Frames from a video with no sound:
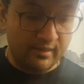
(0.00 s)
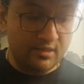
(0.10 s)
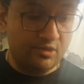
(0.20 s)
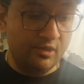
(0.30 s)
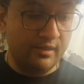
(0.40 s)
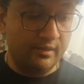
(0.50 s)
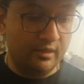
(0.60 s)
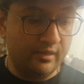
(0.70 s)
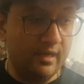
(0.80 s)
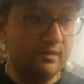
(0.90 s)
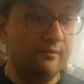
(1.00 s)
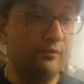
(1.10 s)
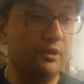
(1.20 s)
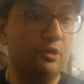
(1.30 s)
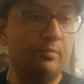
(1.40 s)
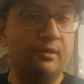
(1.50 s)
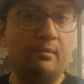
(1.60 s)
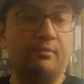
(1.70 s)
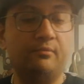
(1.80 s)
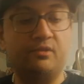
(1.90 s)
a nice chunk in there that hasn't fully opened up,
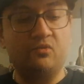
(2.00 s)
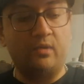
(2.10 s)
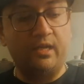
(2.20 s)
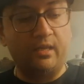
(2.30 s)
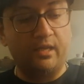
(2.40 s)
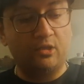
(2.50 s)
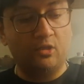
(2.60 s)
which is why I like